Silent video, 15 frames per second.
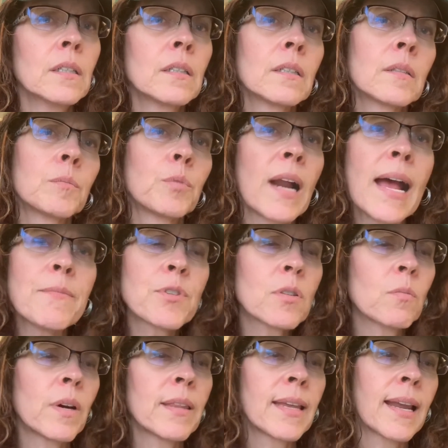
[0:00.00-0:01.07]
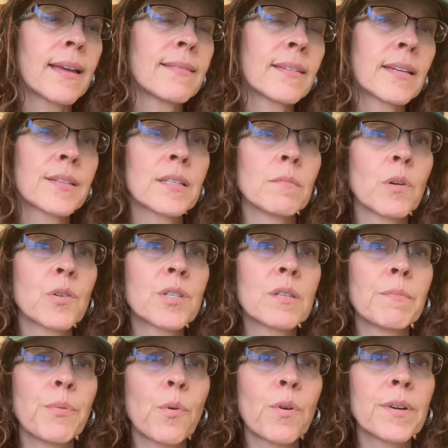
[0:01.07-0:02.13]
Perhaps the one that I think is the most
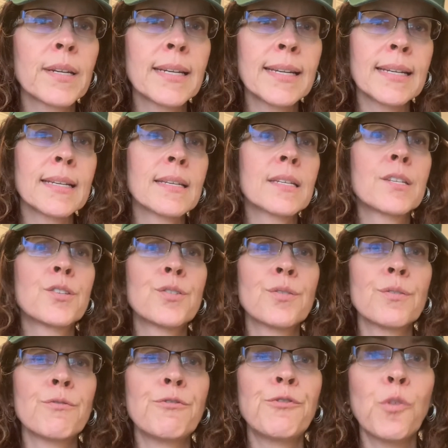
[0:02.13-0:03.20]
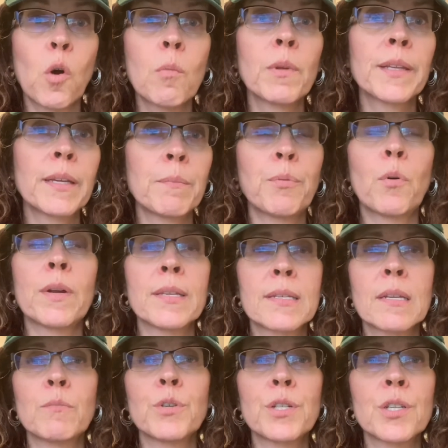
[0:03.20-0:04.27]
important is to formally appoint
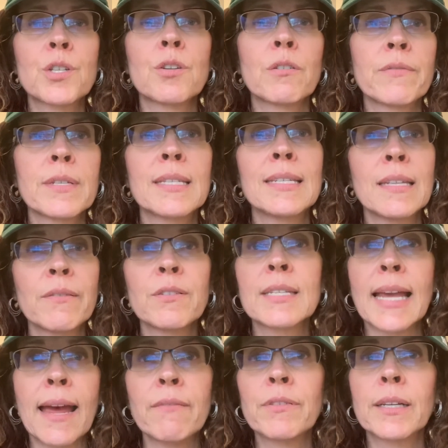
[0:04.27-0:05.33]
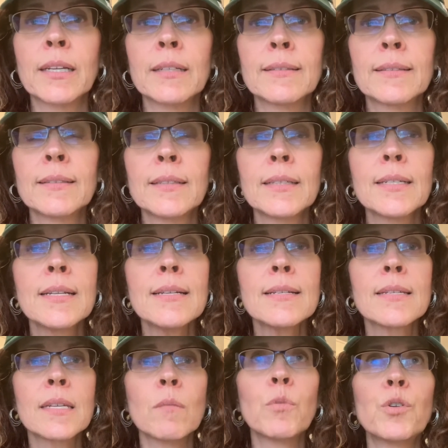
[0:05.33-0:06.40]
someone to serve as the devil's advocate,
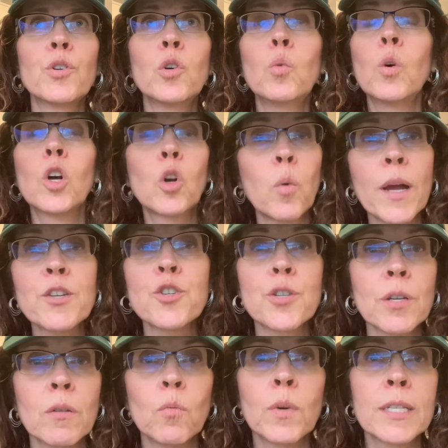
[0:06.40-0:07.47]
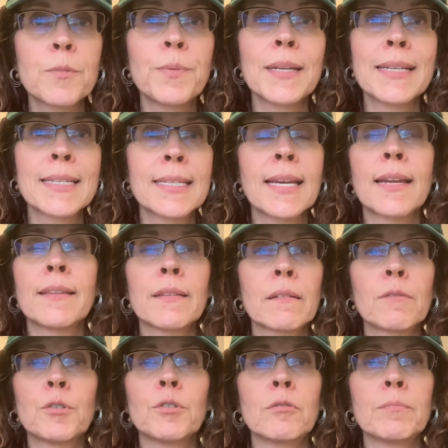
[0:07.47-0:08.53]
someone will question what's being said in the
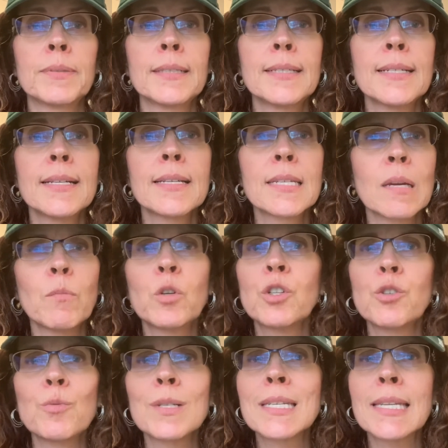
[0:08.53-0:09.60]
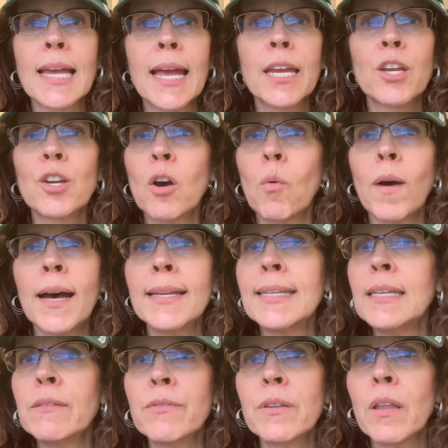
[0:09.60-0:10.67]
group, someone who will say, you know what,
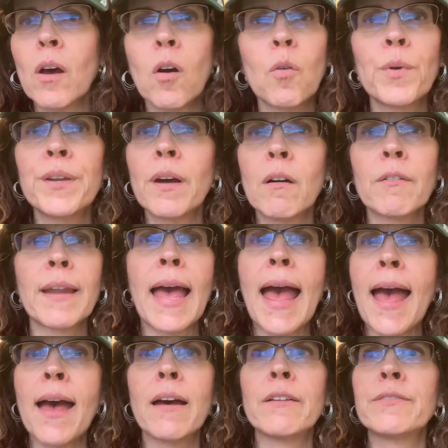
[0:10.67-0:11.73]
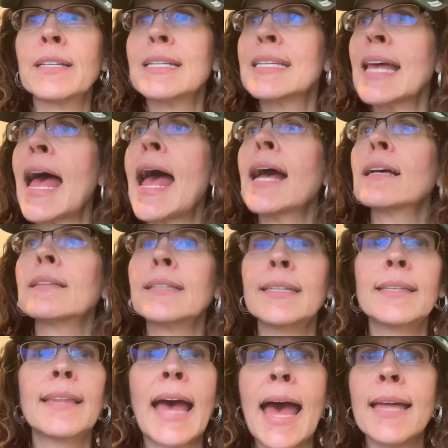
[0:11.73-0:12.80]
even though we don't have exactly
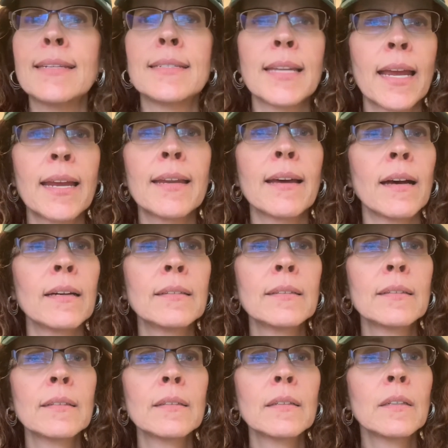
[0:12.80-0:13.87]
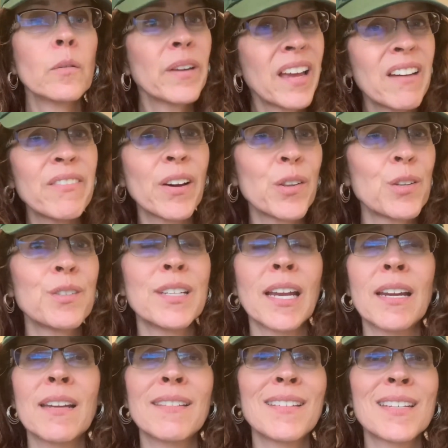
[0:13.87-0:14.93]
that data, we have other
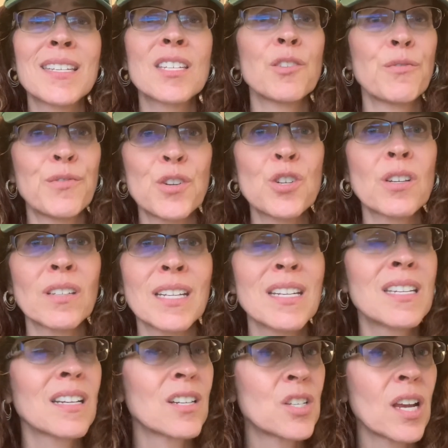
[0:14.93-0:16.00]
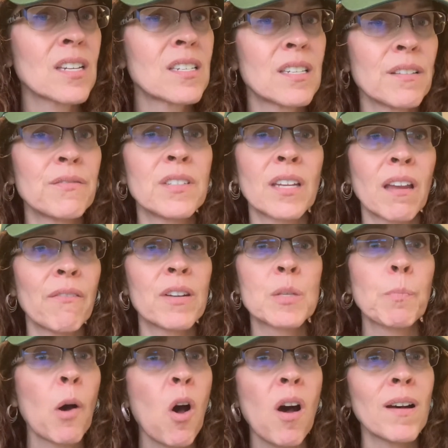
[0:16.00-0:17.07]
data that's sufficiently suggestive to give us
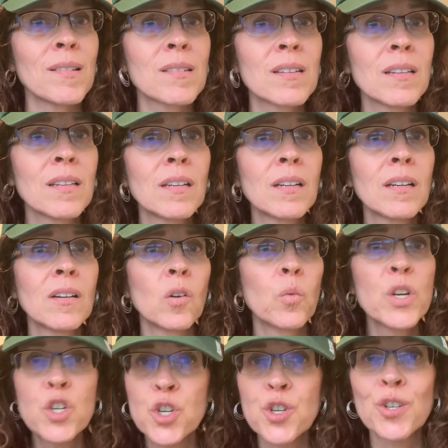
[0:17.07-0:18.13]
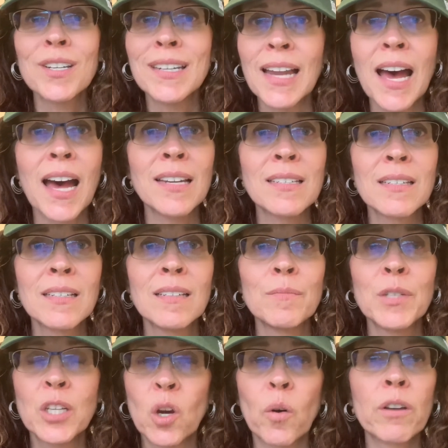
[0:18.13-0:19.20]
pause. We should not
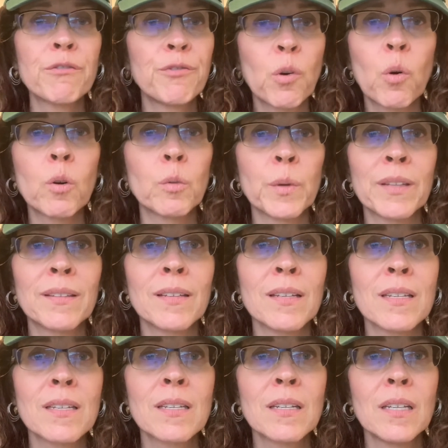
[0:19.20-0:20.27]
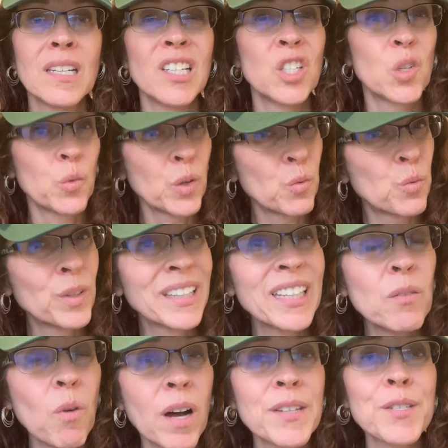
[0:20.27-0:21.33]
be going forward with this. Do we really
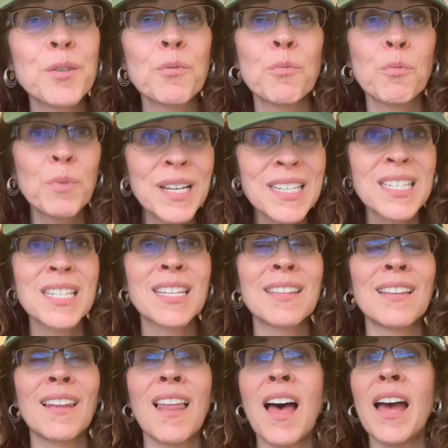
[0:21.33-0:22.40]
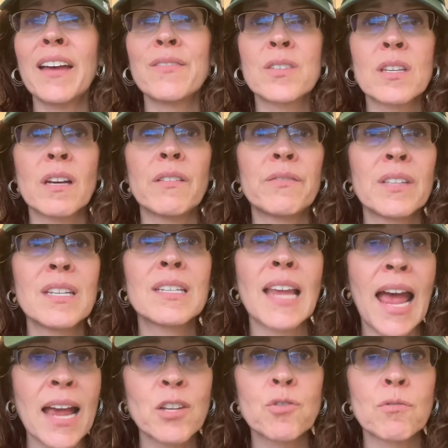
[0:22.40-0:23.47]
want to risk the lives of these
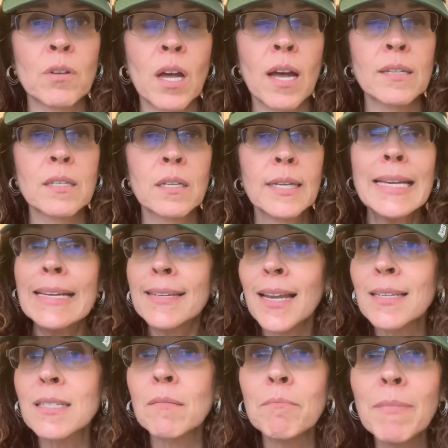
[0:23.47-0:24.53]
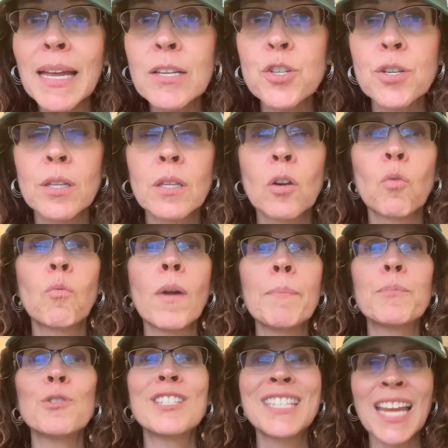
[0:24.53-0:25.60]
astronauts? Not to mention the
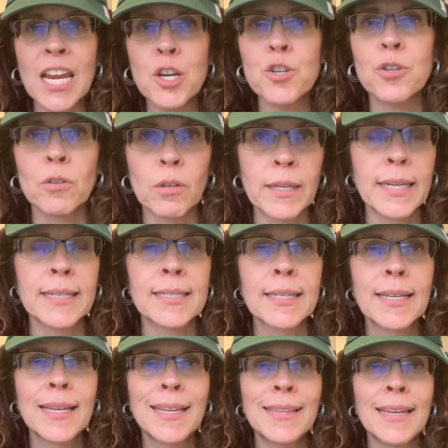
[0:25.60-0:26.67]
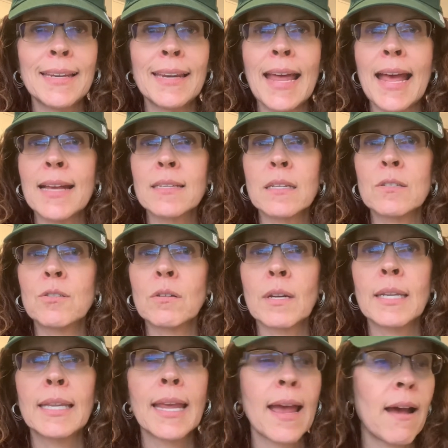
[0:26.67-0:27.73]
reputational hit that NASA took
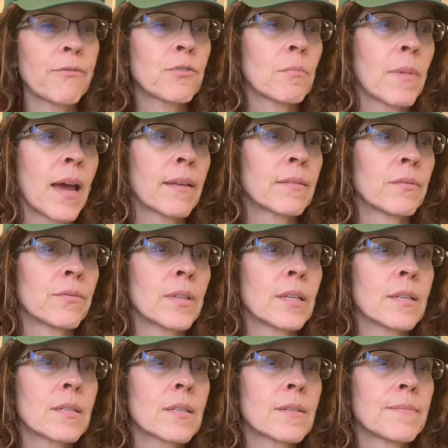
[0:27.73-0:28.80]
in the aftermath of this.